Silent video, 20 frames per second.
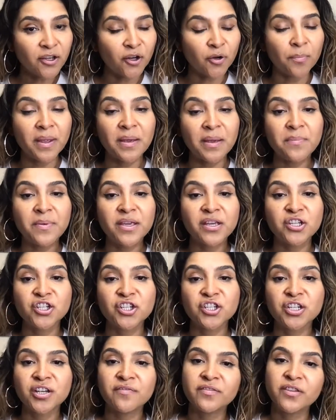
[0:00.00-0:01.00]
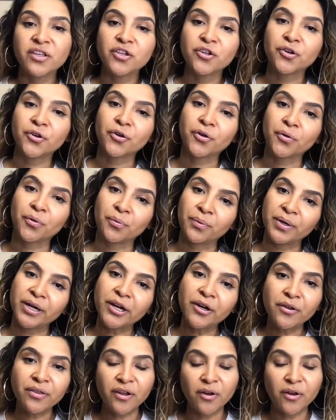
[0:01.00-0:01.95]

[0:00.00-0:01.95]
There may be a shift in your career.